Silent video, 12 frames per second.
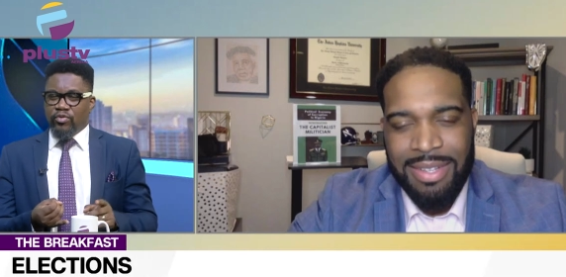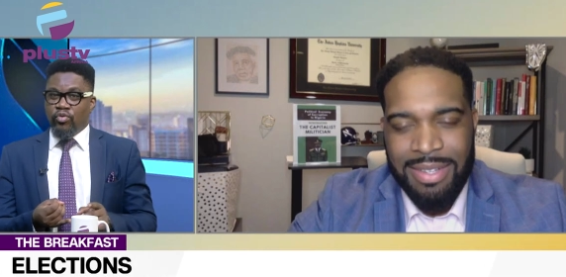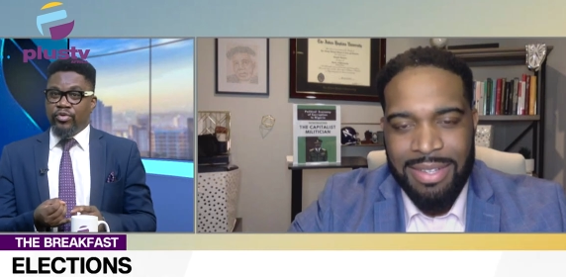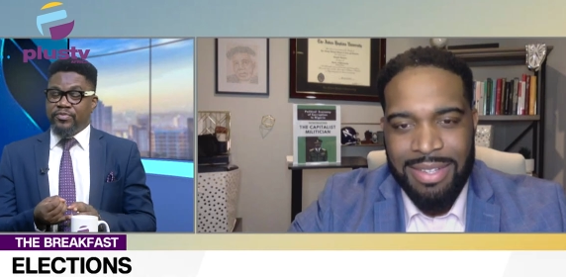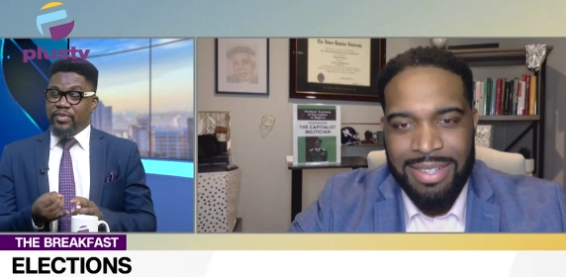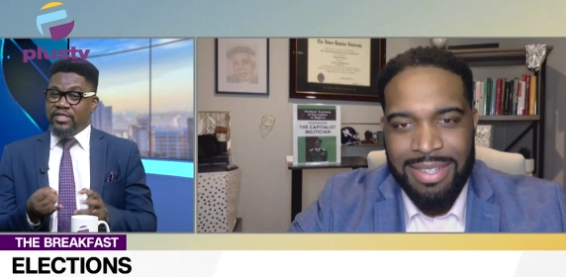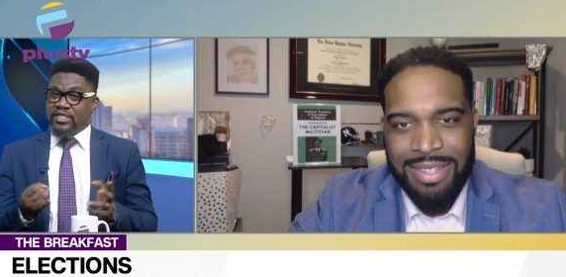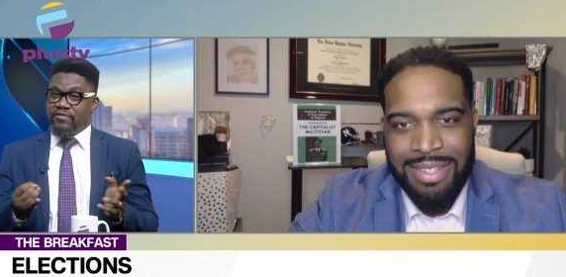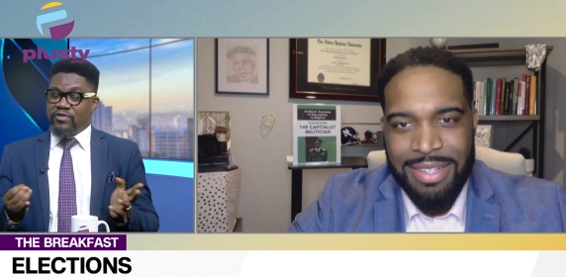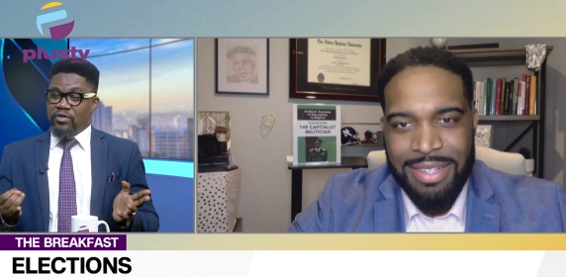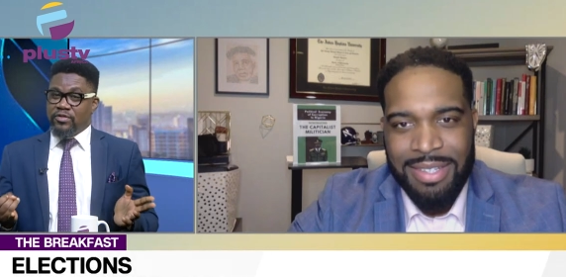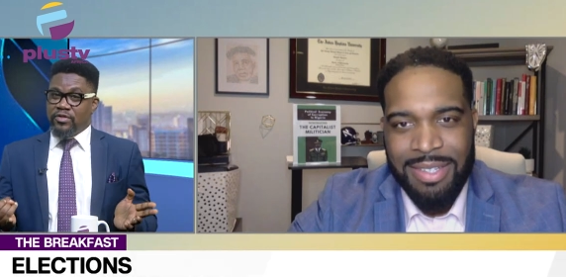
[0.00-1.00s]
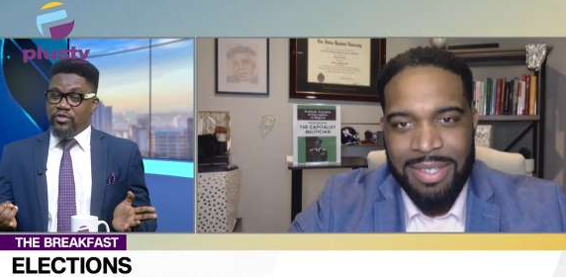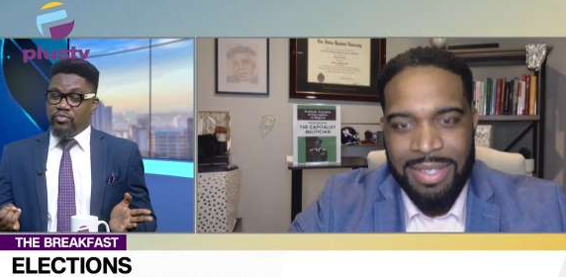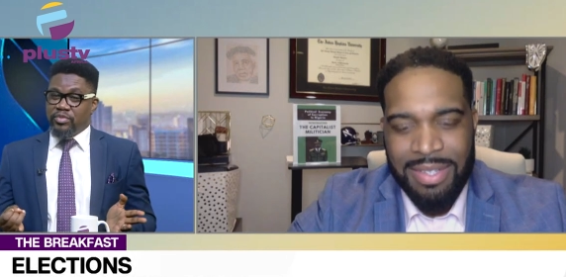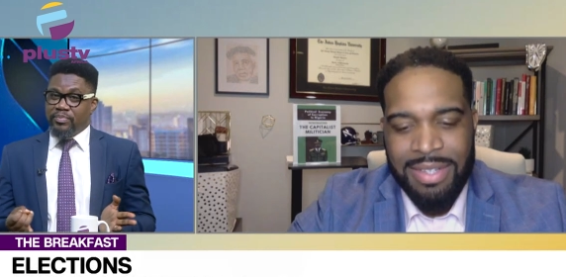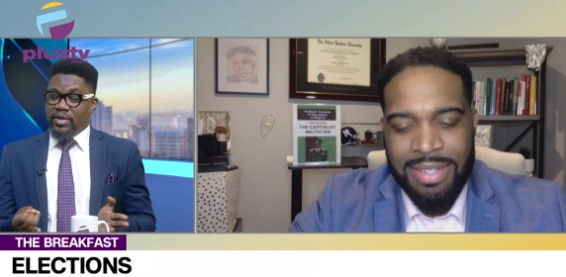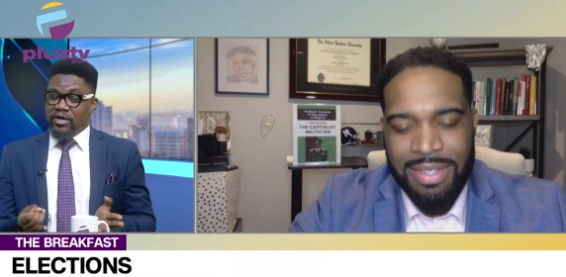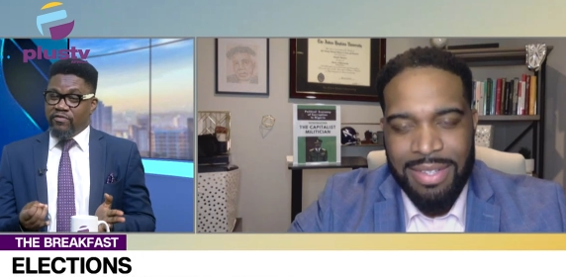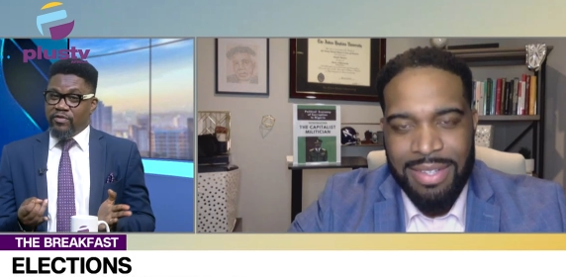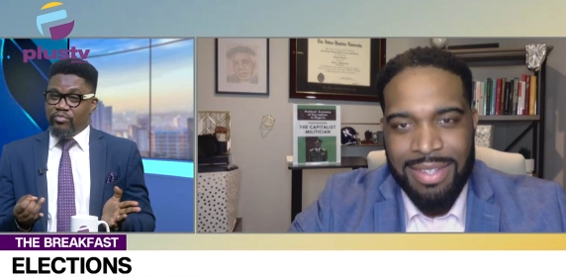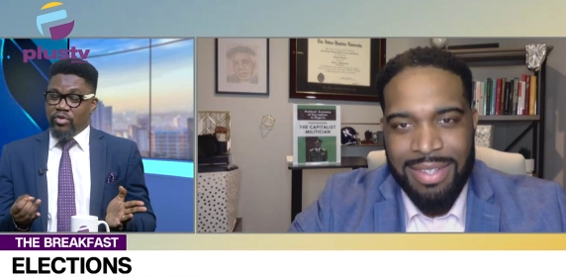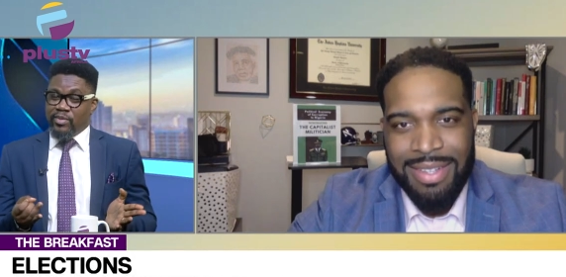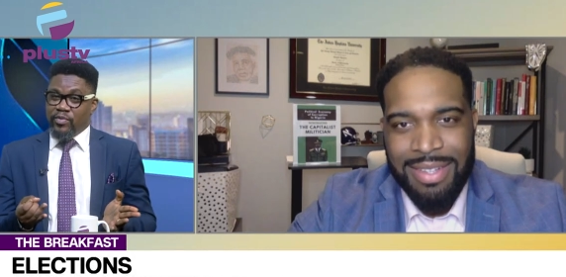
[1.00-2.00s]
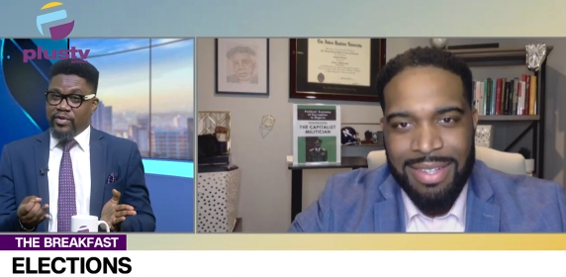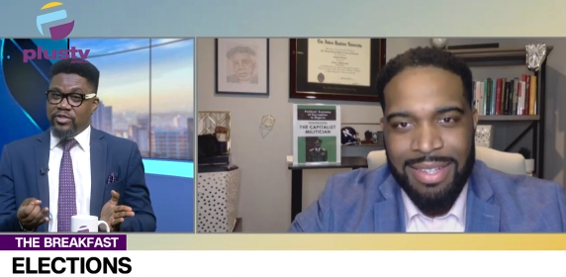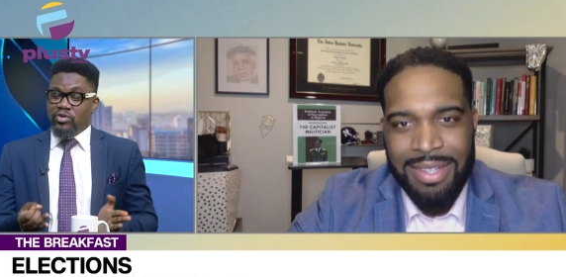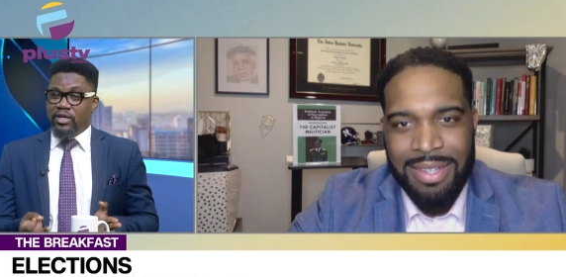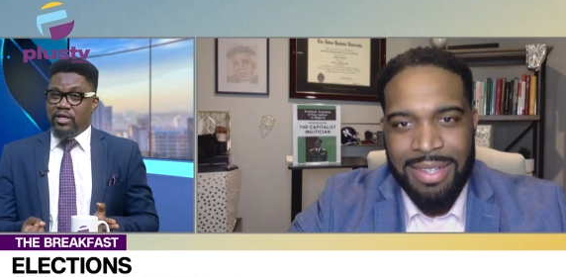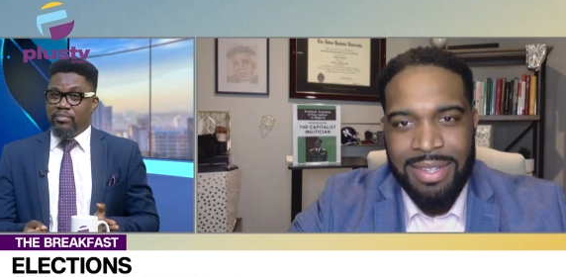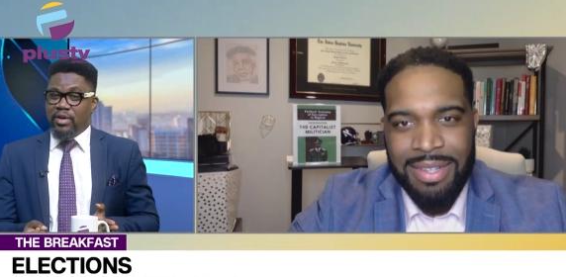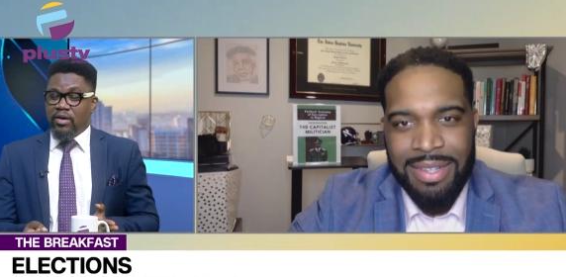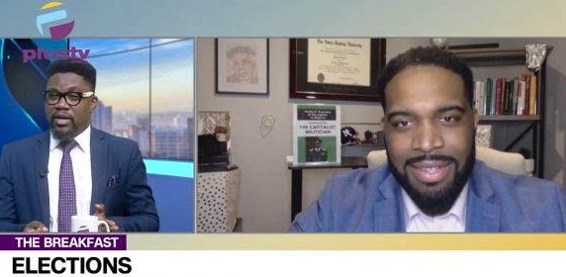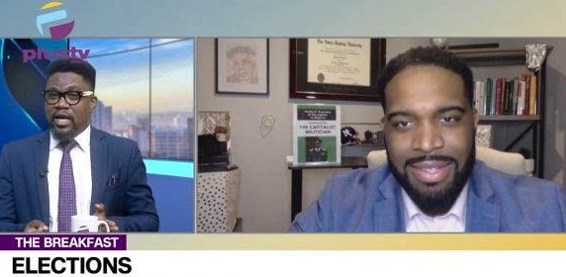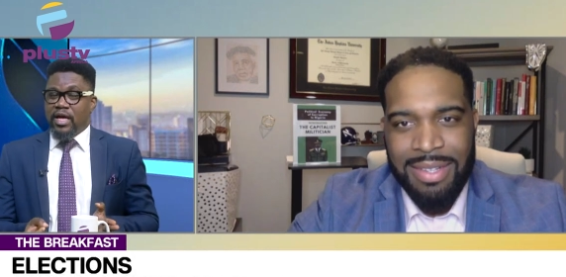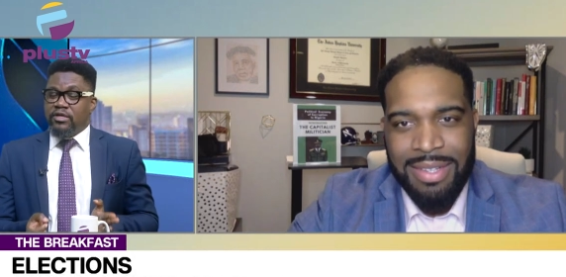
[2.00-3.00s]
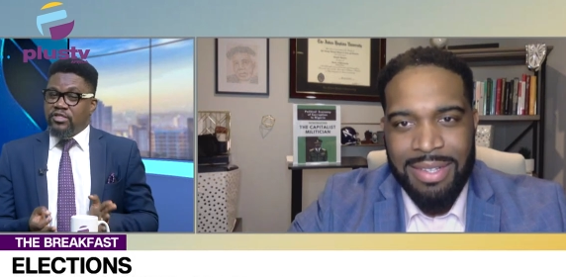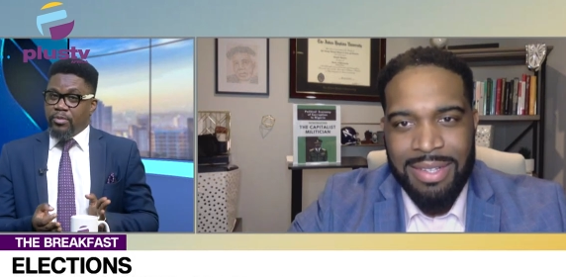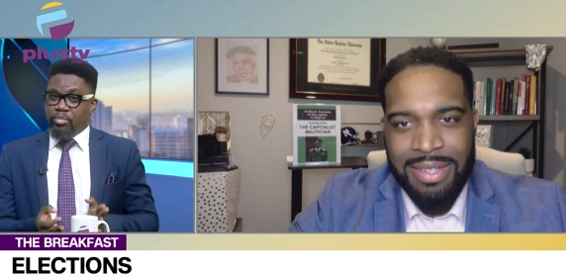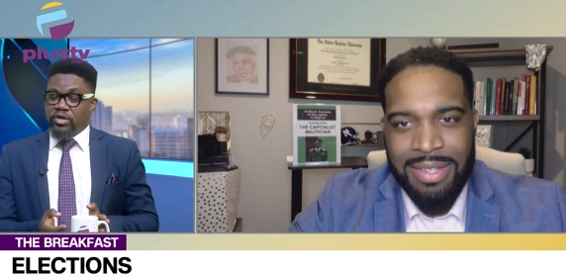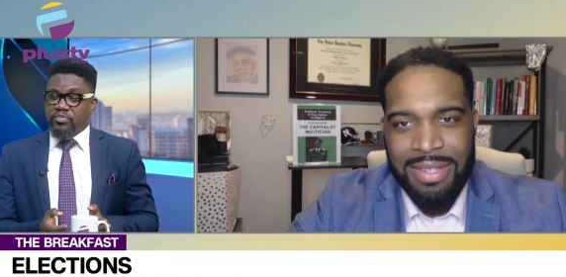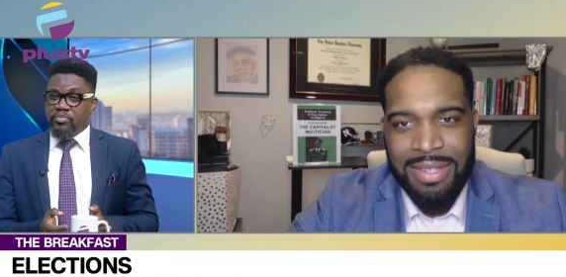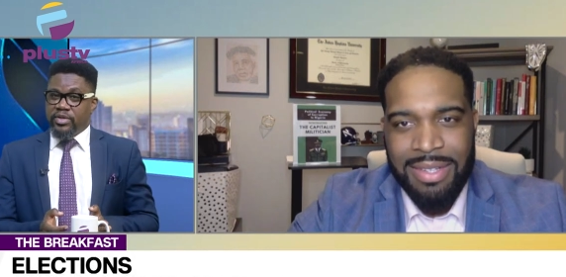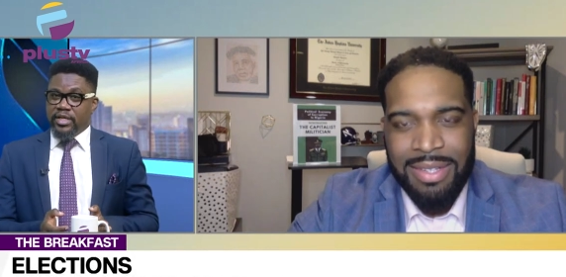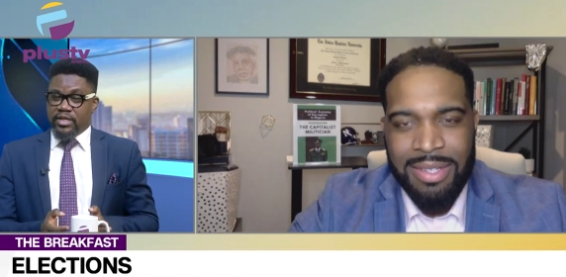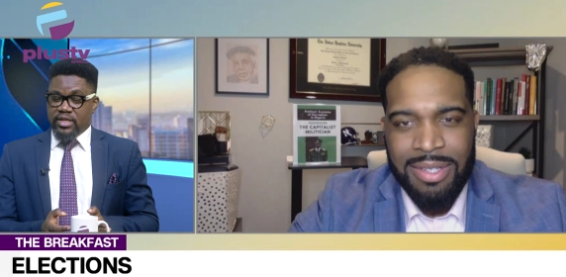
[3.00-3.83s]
Speaker 1: who is perceived also to be part of the problem we're talking about. Support me